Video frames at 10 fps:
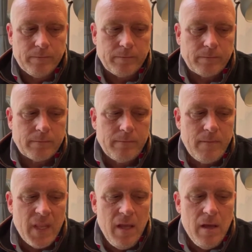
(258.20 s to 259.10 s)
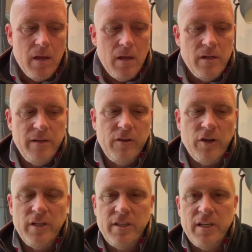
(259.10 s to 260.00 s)
So you've
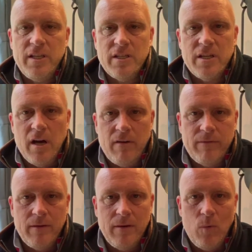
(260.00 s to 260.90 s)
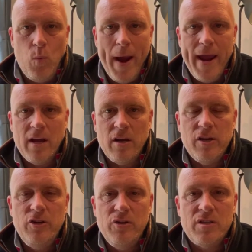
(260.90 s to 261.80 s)
got to think to yourself, where can I
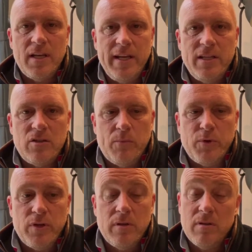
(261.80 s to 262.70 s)
use a lease option?